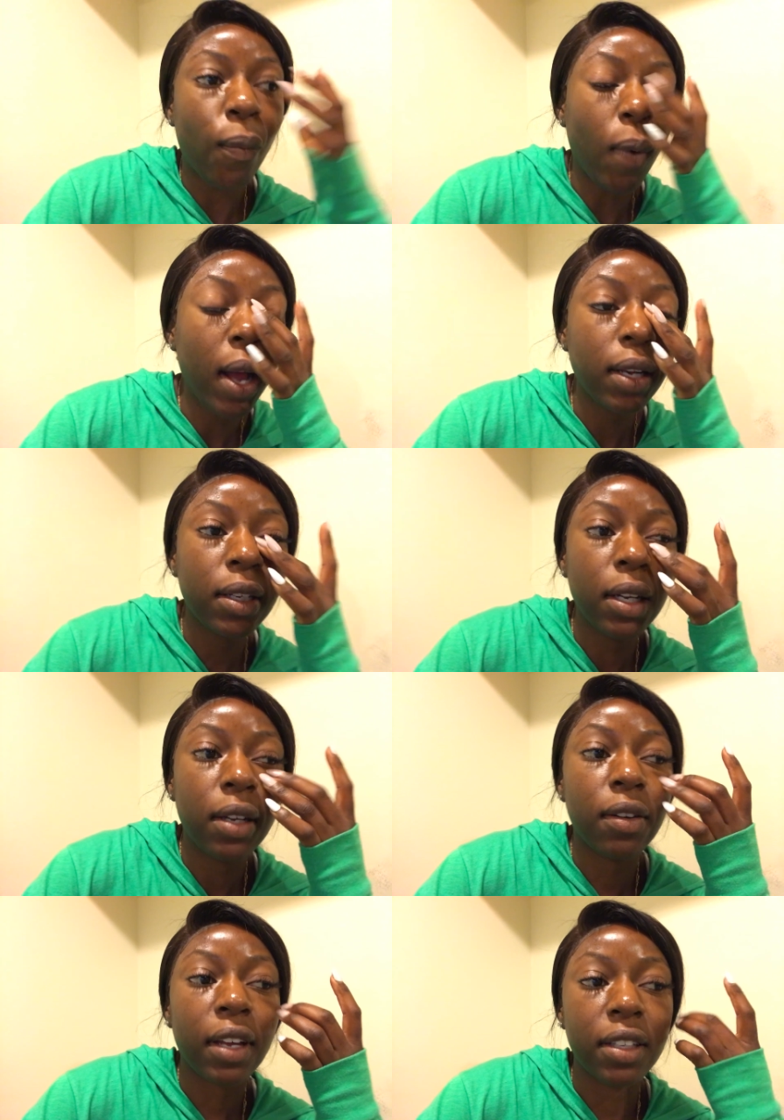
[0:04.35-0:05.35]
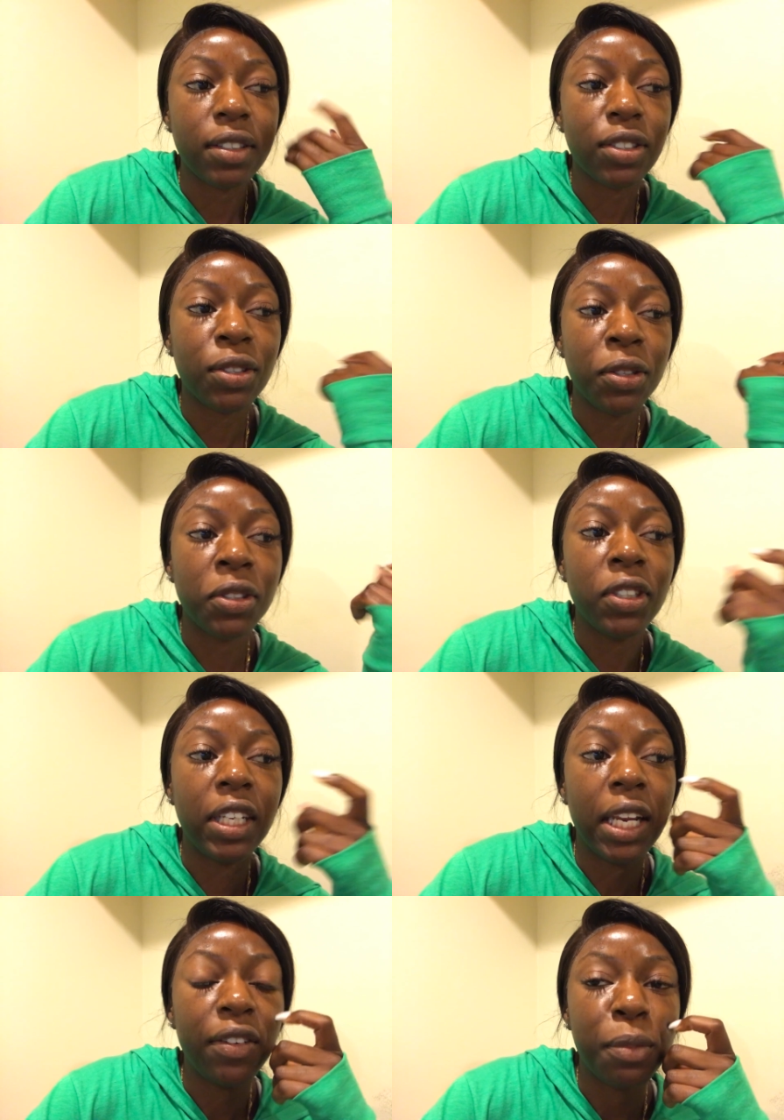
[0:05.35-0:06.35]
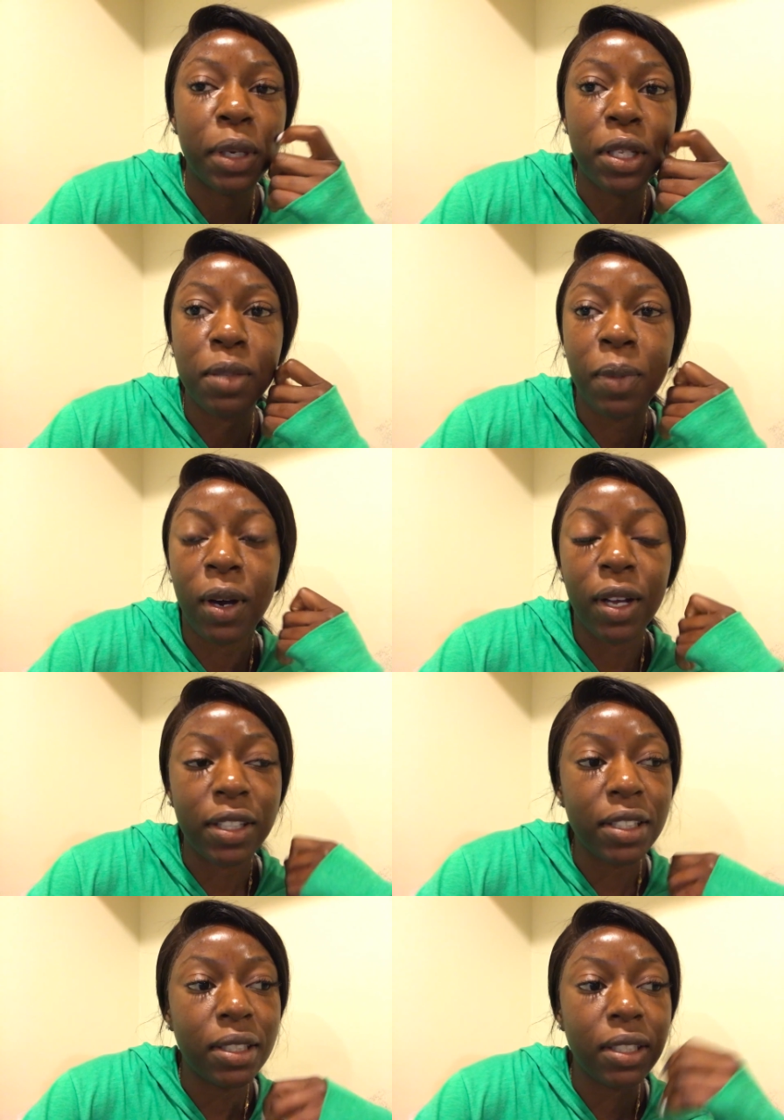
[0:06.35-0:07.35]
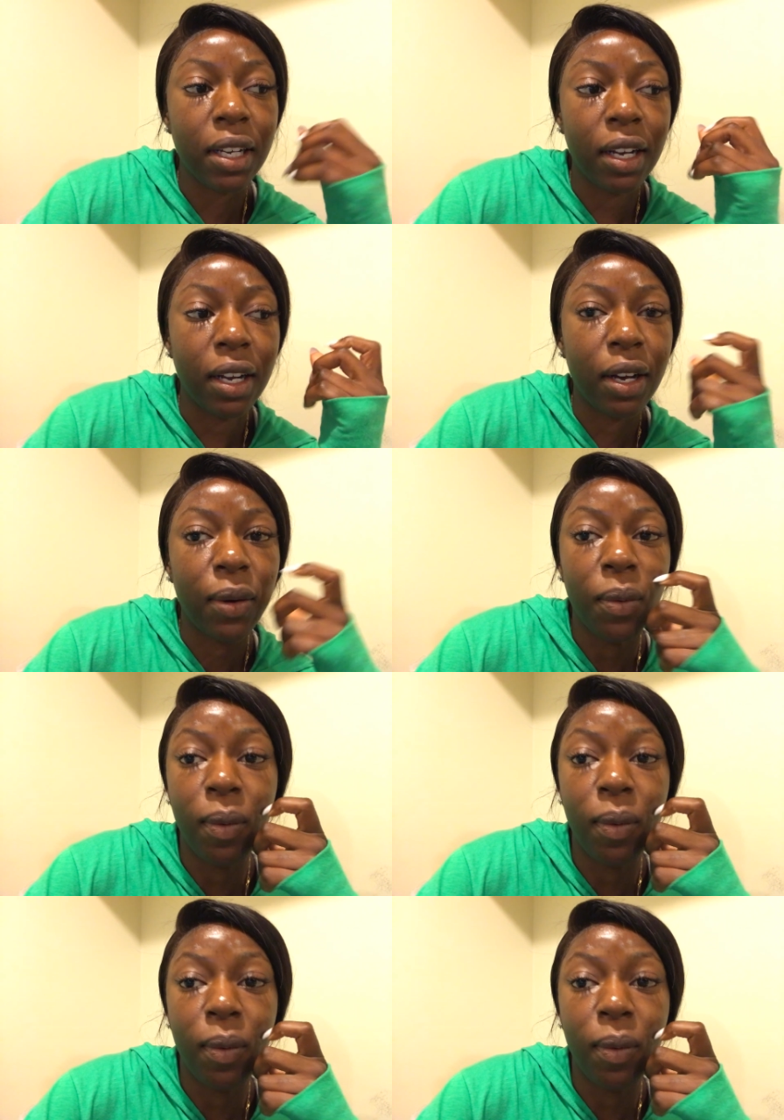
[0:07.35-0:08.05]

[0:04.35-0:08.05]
one okay just turned to 11 minutes past uh,